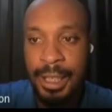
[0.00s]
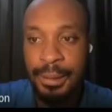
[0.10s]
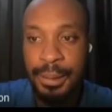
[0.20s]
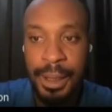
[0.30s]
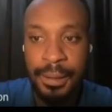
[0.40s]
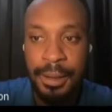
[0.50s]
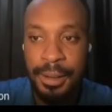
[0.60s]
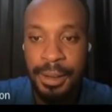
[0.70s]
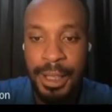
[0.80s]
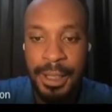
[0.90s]
I will
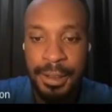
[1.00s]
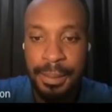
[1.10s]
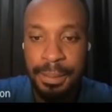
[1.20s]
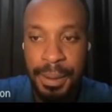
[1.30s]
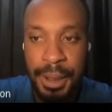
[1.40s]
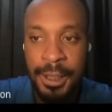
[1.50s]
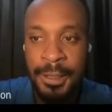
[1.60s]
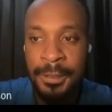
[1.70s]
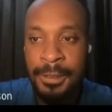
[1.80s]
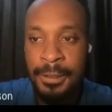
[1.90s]
encourage you guys to pay
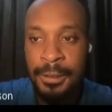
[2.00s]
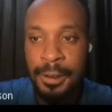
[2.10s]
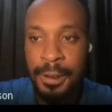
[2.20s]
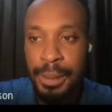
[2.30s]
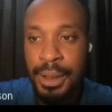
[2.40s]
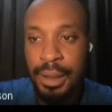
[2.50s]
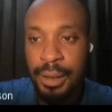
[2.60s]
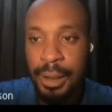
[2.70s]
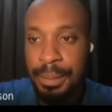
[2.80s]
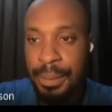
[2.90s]
so you don't miss out
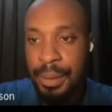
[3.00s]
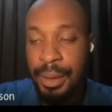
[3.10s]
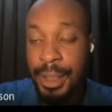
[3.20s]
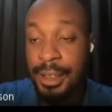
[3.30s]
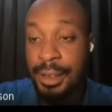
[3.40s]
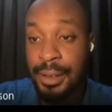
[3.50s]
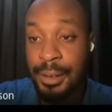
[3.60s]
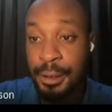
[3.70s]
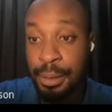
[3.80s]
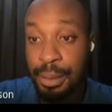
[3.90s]
on our premium classes,
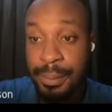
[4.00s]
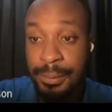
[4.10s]
because